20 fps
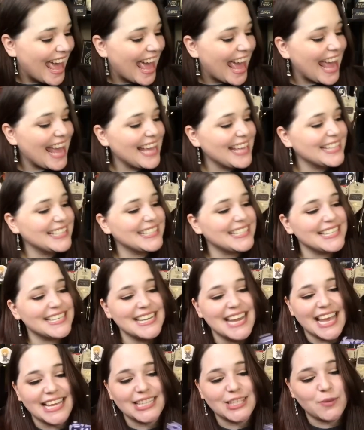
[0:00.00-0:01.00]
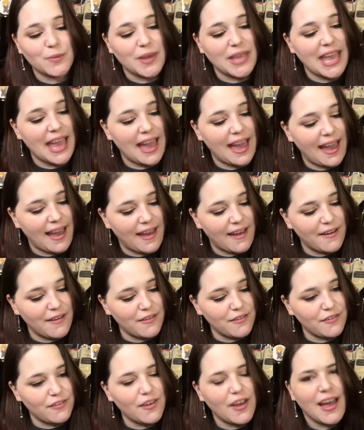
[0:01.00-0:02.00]
And next we
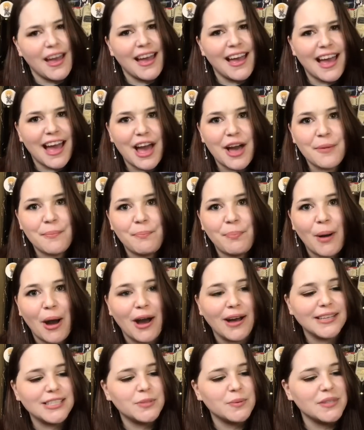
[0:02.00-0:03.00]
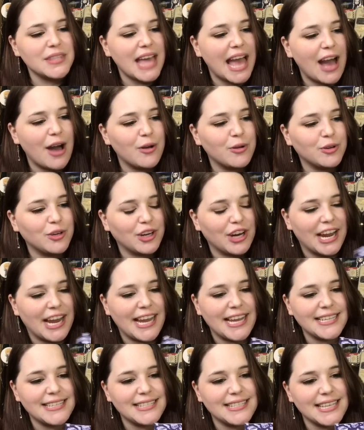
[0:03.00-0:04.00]
have a box with
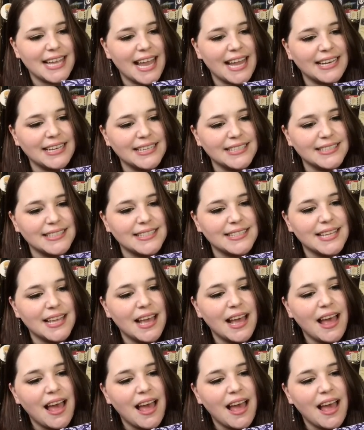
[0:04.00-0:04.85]
OwlCrate, and it's